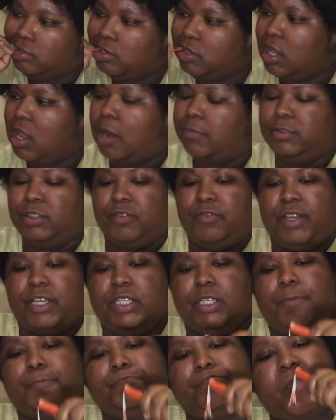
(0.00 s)

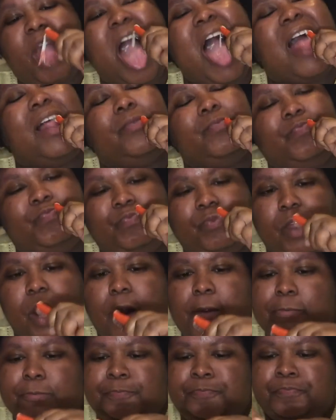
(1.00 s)
observation.
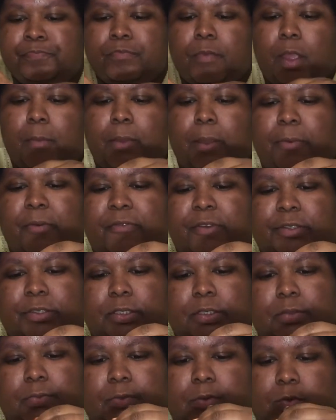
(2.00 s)
My
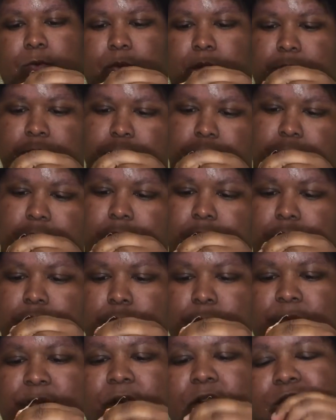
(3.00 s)
professor's, my
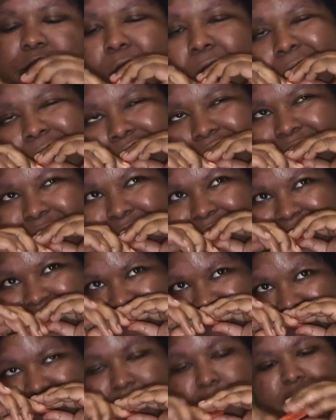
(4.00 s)
supervisor is
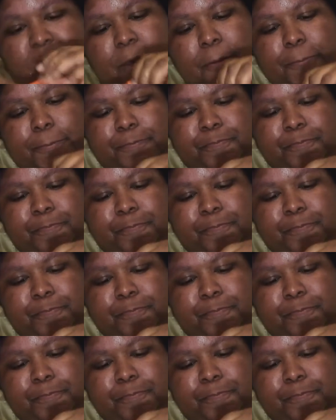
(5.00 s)
observing me.